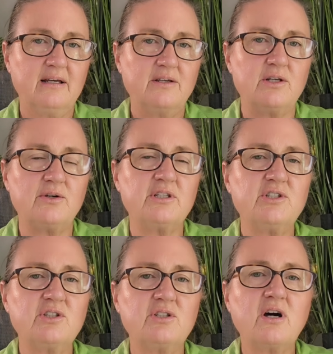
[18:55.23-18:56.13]
You know,
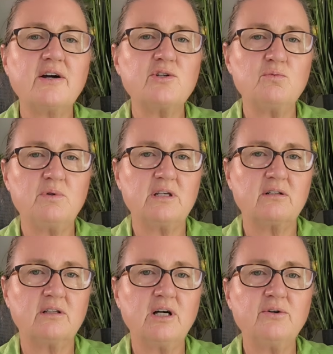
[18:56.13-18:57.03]
this is not you being
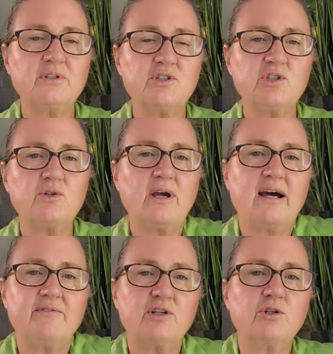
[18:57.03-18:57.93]
alone. This is you
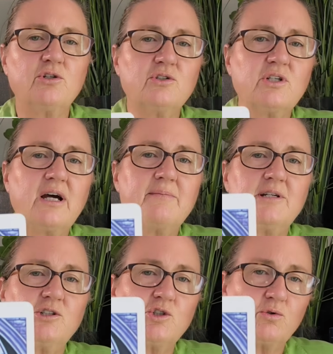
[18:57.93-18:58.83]
having a good time
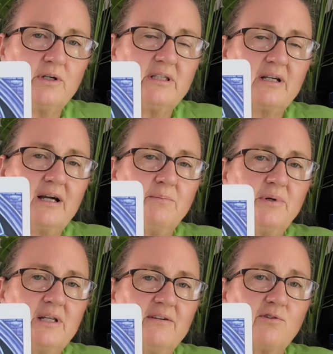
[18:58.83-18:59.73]
and enjoying the
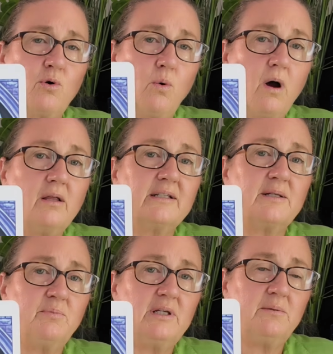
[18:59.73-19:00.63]
company of
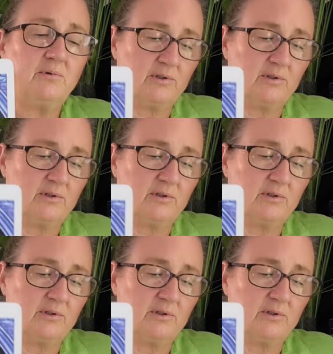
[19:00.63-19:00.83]
quality people